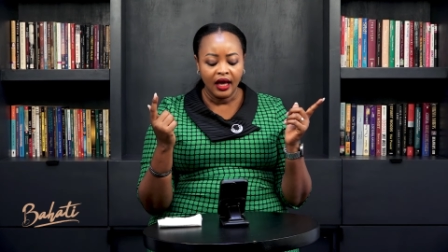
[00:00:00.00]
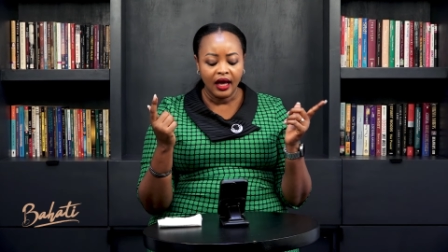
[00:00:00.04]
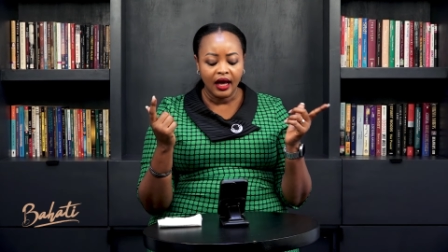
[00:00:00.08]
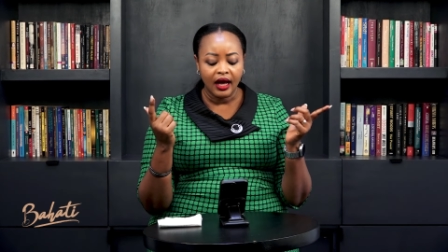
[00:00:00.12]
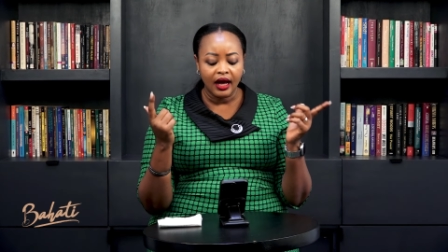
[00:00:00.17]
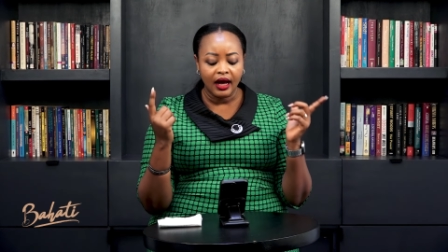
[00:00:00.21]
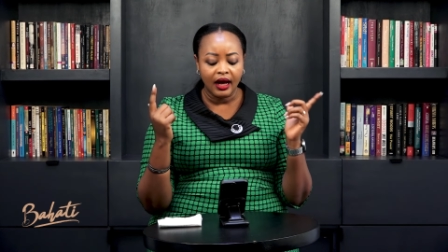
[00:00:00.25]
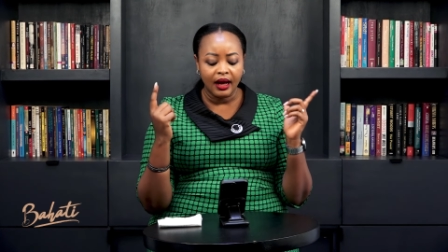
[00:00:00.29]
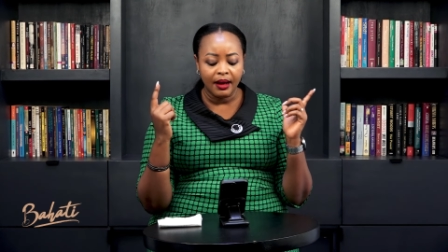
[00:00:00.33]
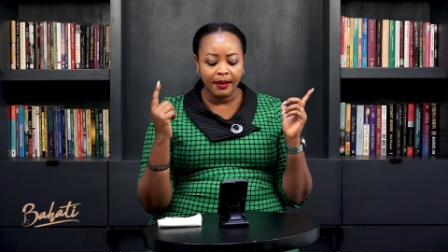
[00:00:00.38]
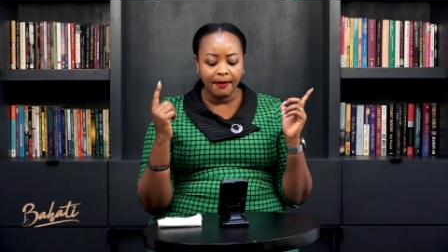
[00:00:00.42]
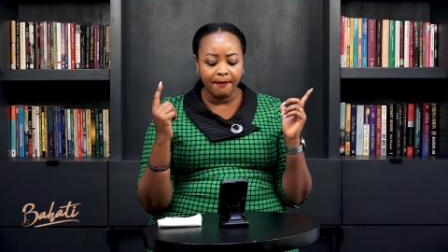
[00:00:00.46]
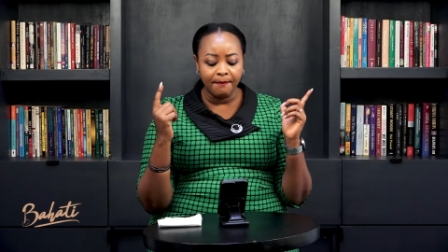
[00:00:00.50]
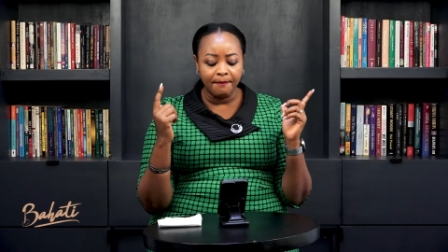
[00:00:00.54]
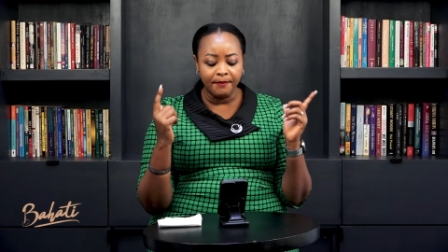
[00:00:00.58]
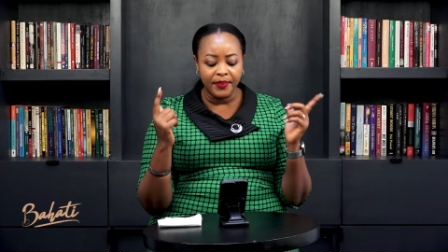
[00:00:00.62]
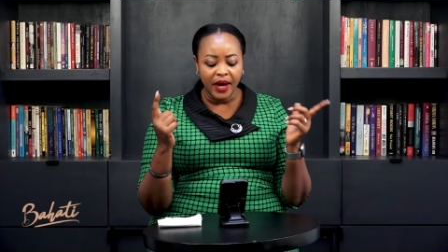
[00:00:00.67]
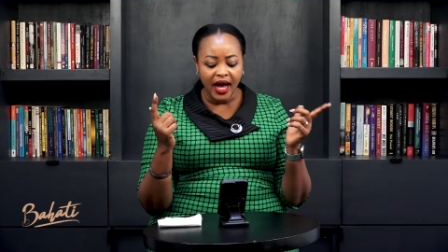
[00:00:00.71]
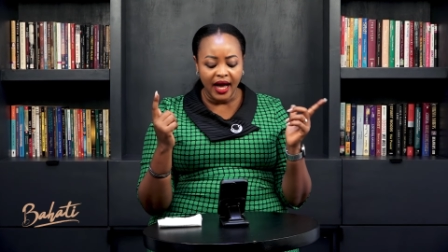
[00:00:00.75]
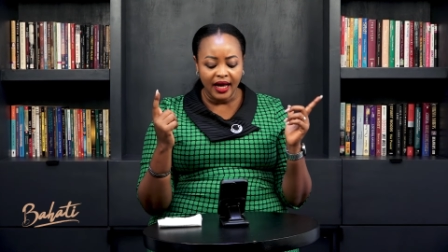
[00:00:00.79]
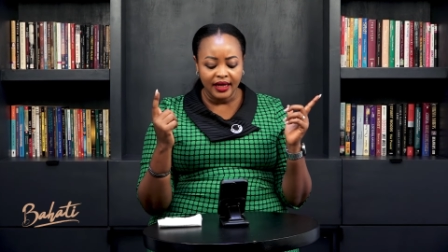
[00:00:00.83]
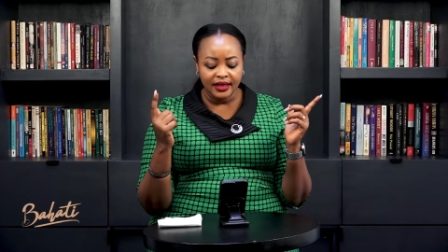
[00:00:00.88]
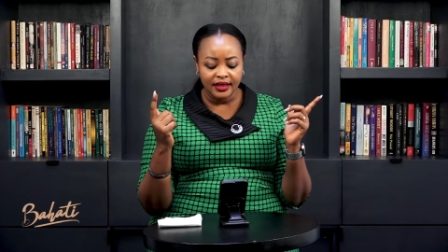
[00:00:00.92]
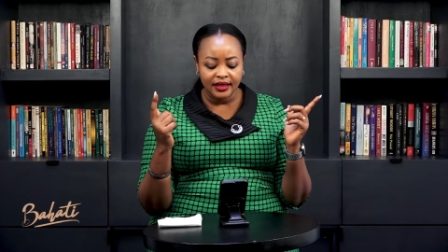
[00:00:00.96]
Uh,
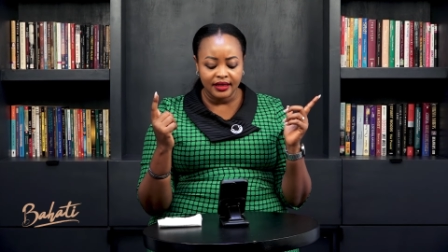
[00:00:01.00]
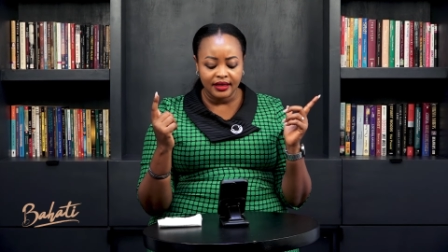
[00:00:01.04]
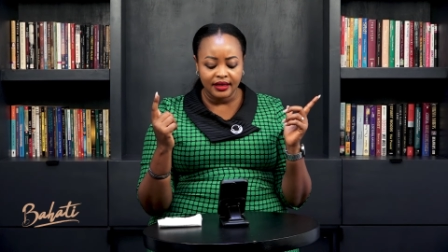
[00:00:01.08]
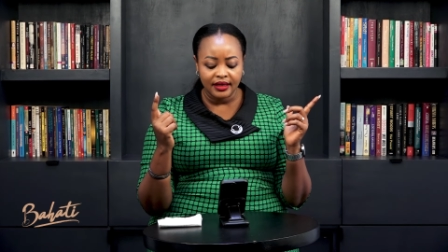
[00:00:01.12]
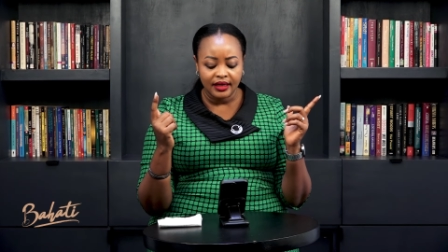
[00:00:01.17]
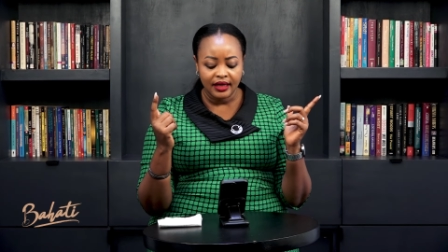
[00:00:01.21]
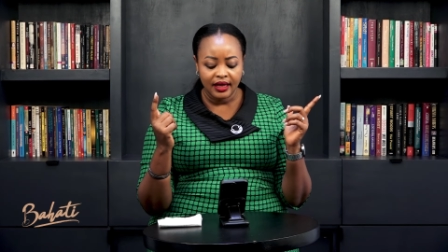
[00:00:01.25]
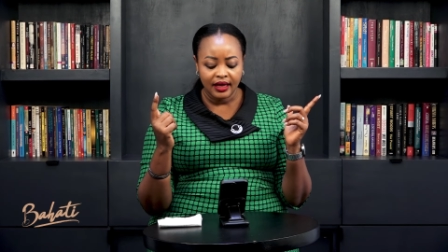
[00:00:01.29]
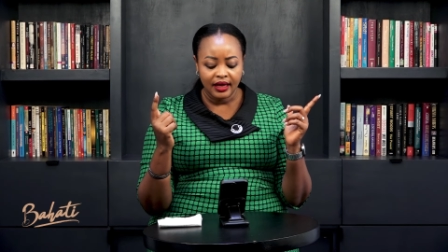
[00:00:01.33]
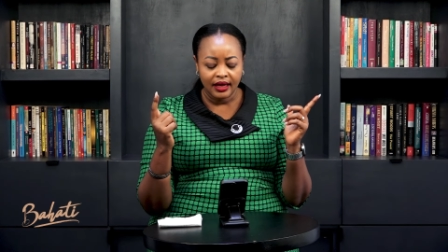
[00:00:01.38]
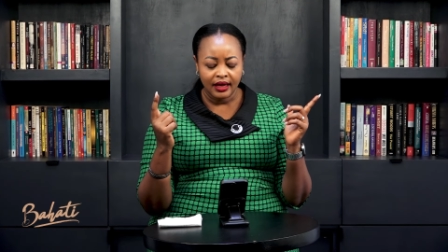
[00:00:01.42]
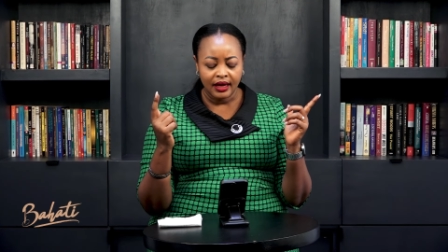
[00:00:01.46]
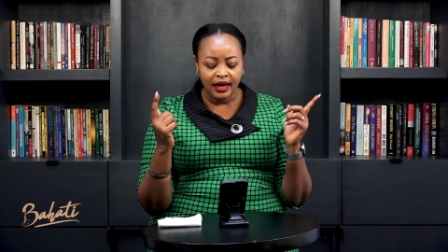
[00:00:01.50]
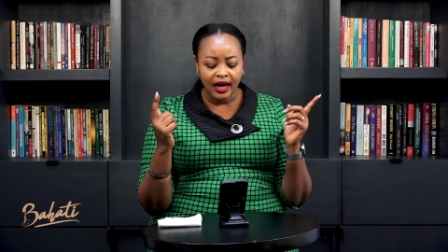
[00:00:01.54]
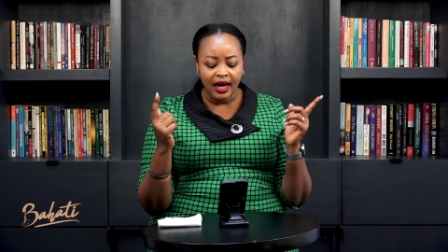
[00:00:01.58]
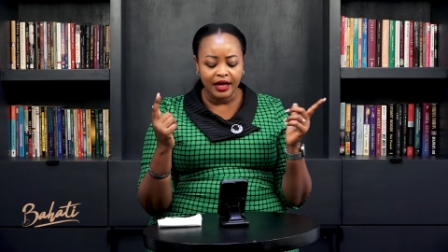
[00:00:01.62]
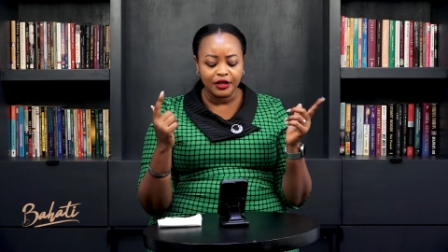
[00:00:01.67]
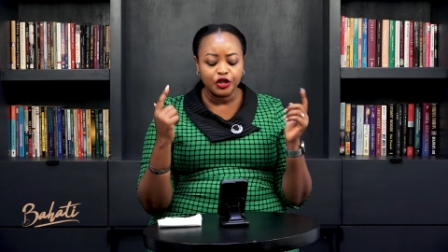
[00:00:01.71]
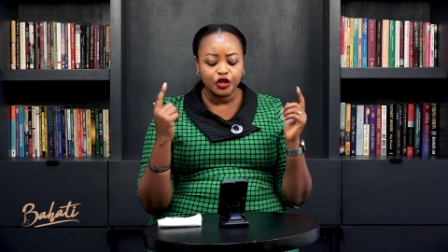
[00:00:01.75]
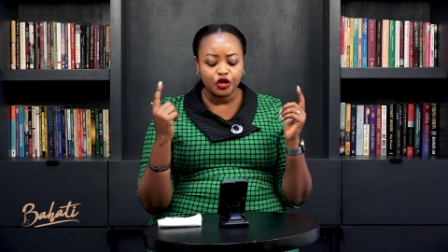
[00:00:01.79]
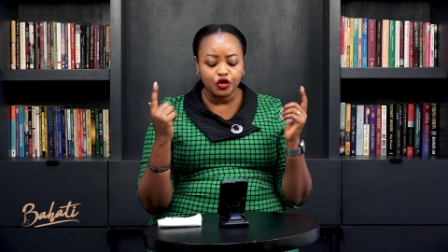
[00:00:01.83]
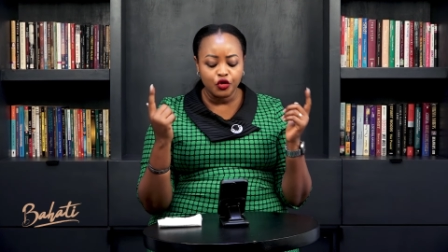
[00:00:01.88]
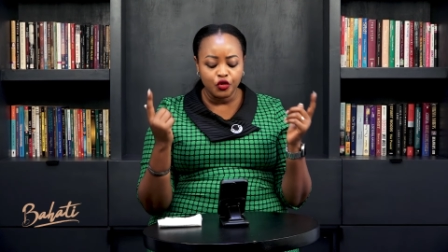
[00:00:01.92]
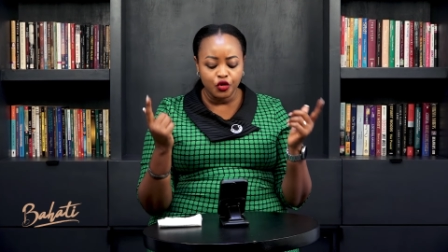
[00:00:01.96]
but
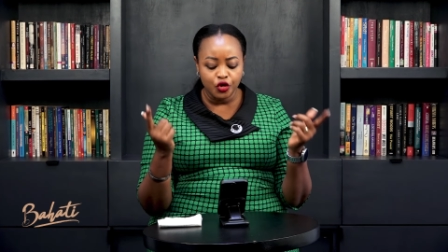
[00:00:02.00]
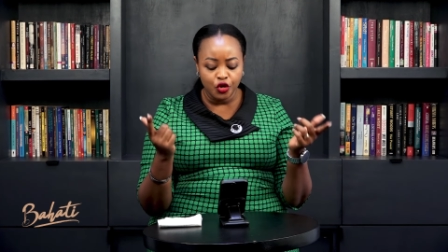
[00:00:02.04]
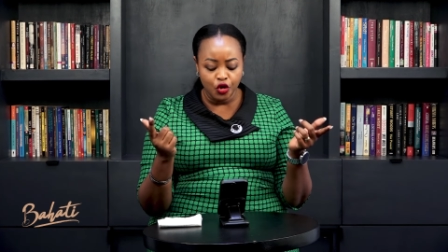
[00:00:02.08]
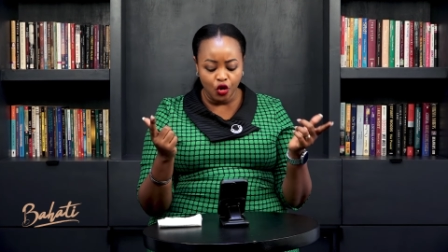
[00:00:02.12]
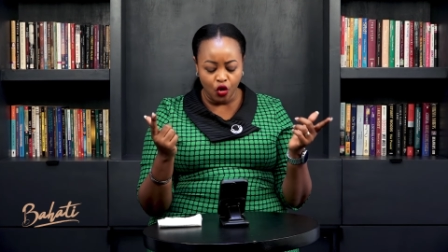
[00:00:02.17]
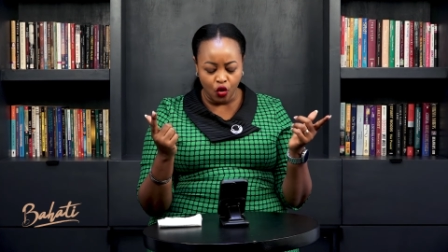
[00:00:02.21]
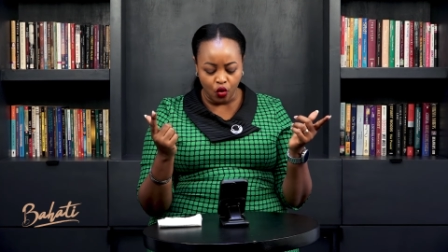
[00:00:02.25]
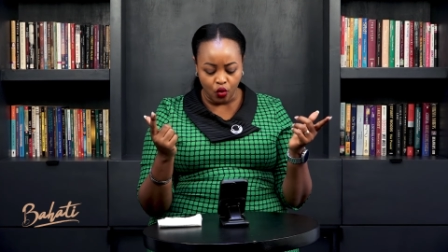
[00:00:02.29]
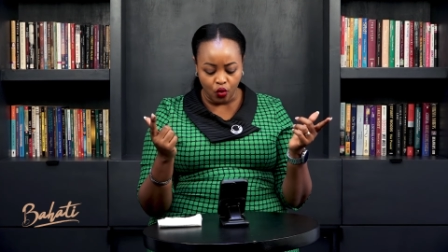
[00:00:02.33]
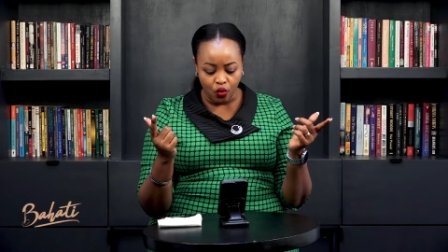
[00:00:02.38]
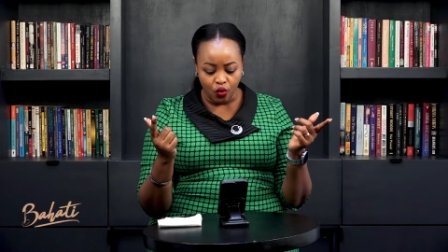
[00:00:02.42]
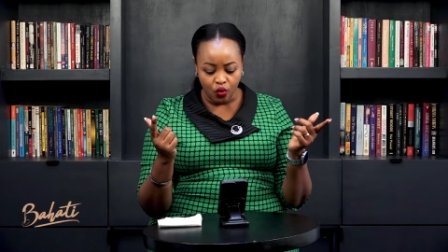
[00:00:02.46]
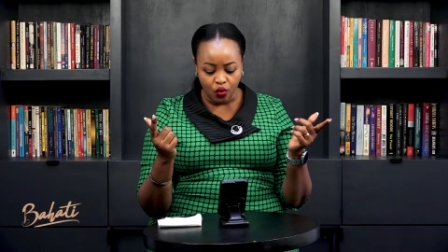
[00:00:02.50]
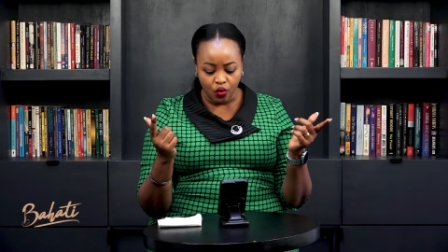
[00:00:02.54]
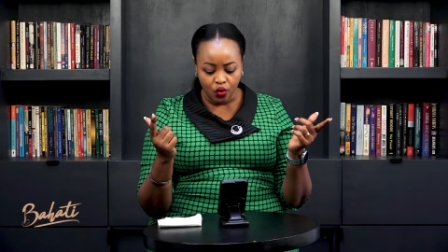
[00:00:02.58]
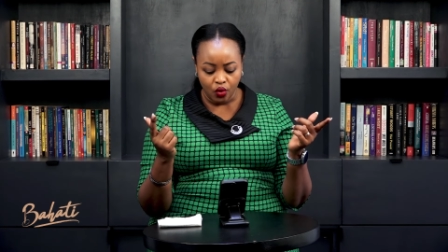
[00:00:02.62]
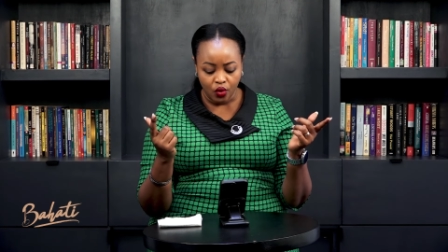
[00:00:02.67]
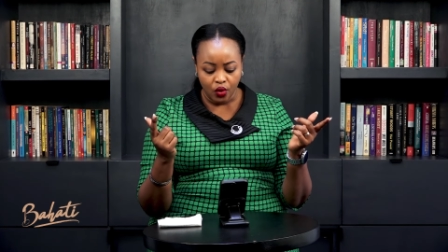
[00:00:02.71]
as you know,